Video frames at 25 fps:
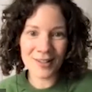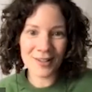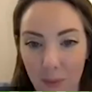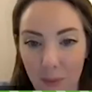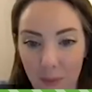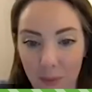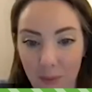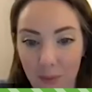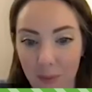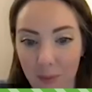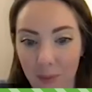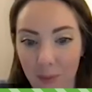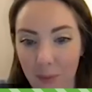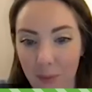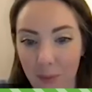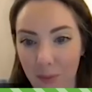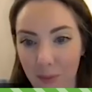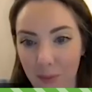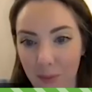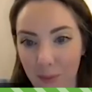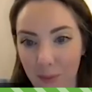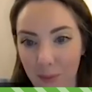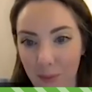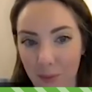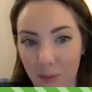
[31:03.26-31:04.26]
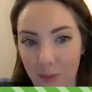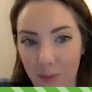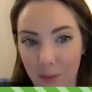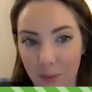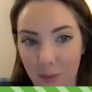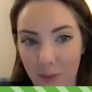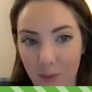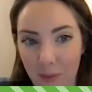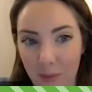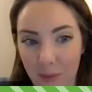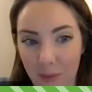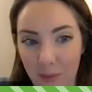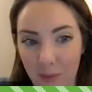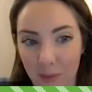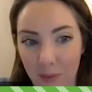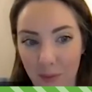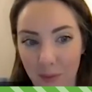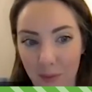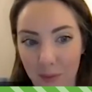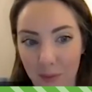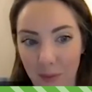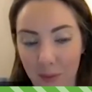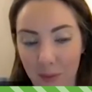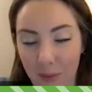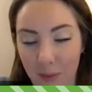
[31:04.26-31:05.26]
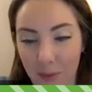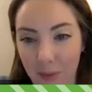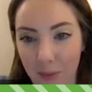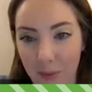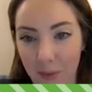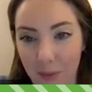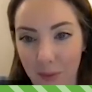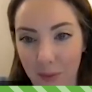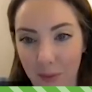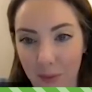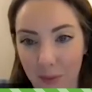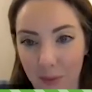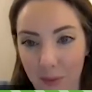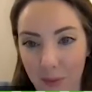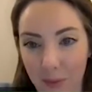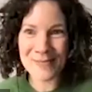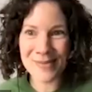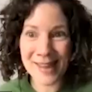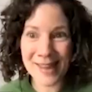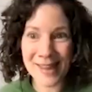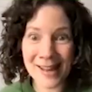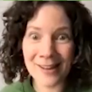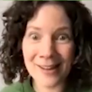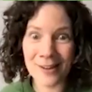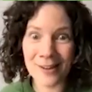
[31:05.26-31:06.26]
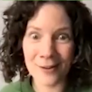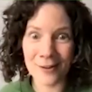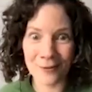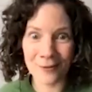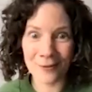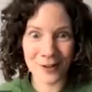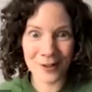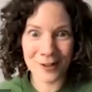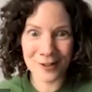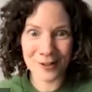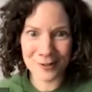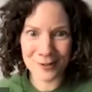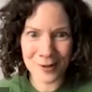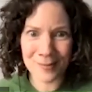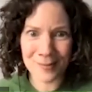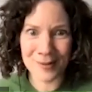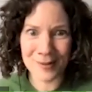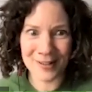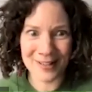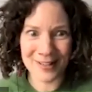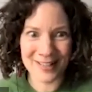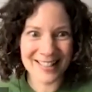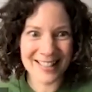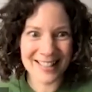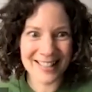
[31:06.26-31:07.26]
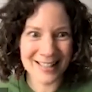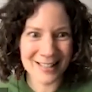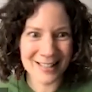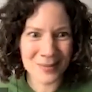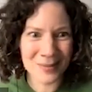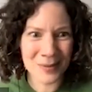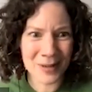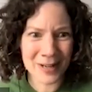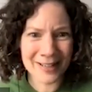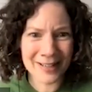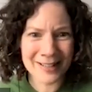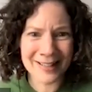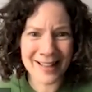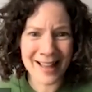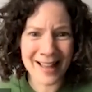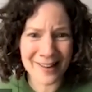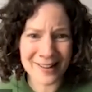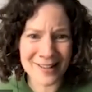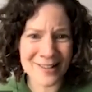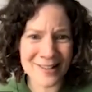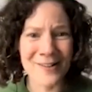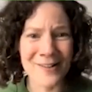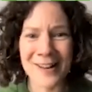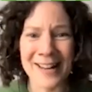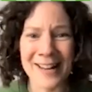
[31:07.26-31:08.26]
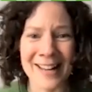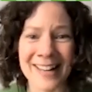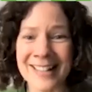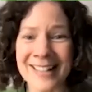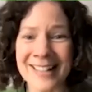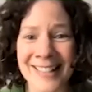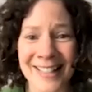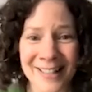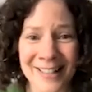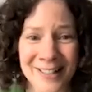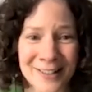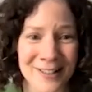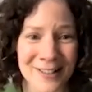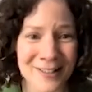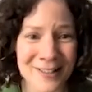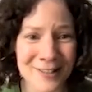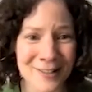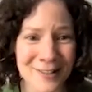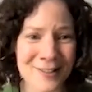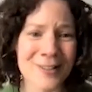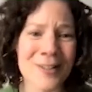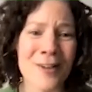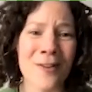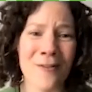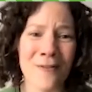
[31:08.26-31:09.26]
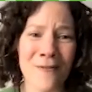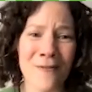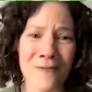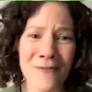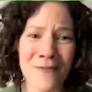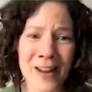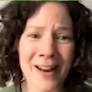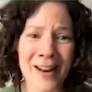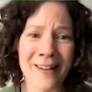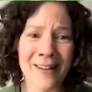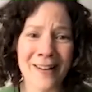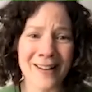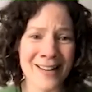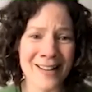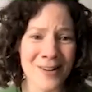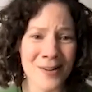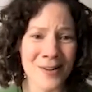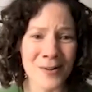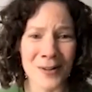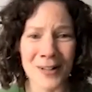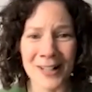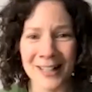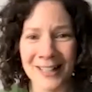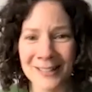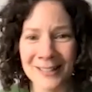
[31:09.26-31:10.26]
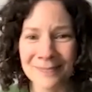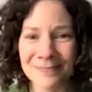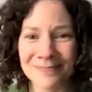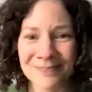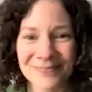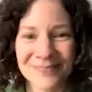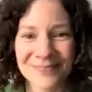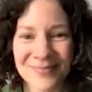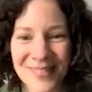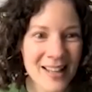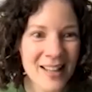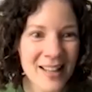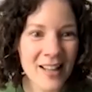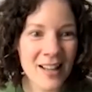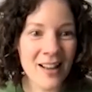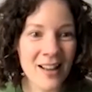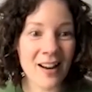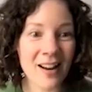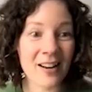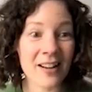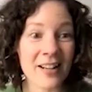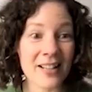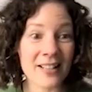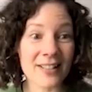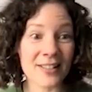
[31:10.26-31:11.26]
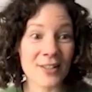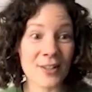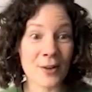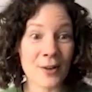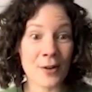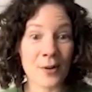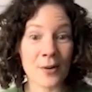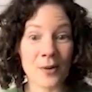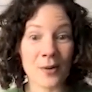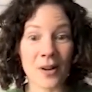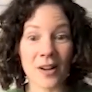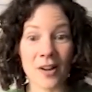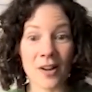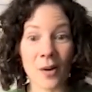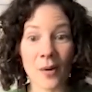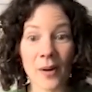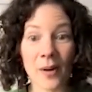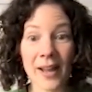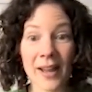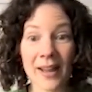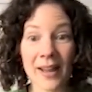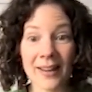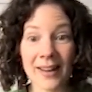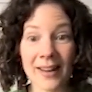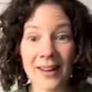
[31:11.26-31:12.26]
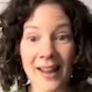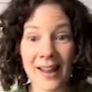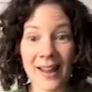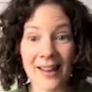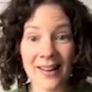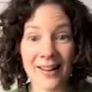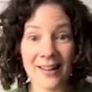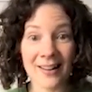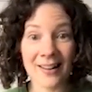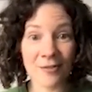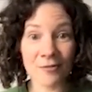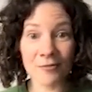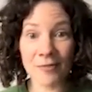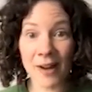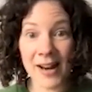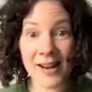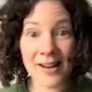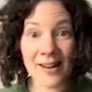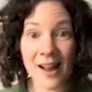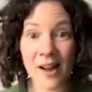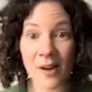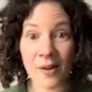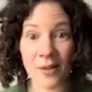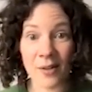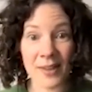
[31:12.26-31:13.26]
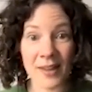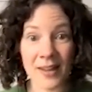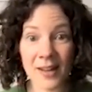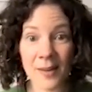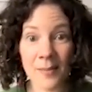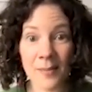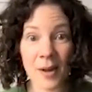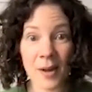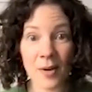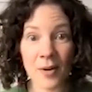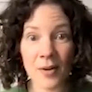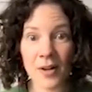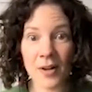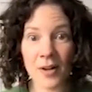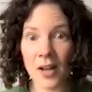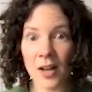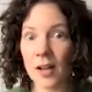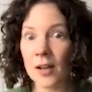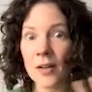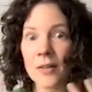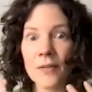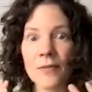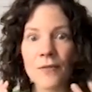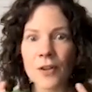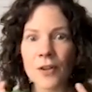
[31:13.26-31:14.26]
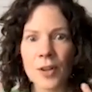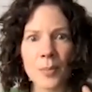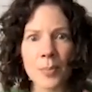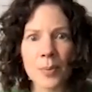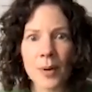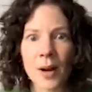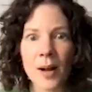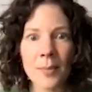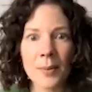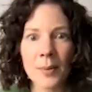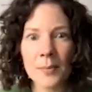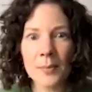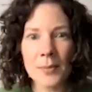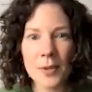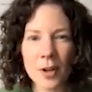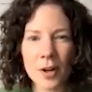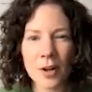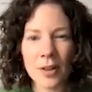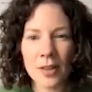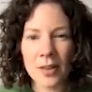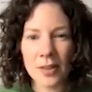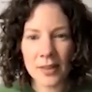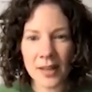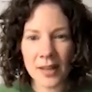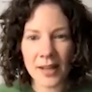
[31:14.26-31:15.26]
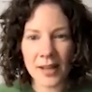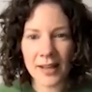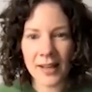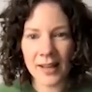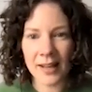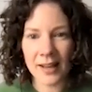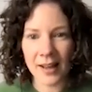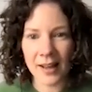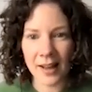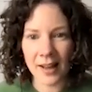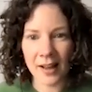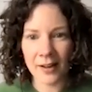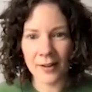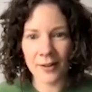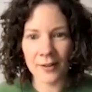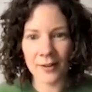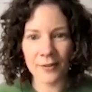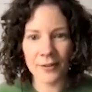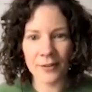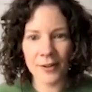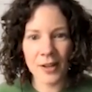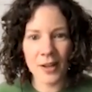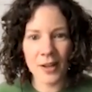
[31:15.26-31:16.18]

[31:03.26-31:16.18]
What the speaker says: this word cloud. You can always go check it out. Thank you for contributing to this word cloud, and you can continue to do so. Very cool. All right, so go ahead and right now think about, for the problem you're thinking of,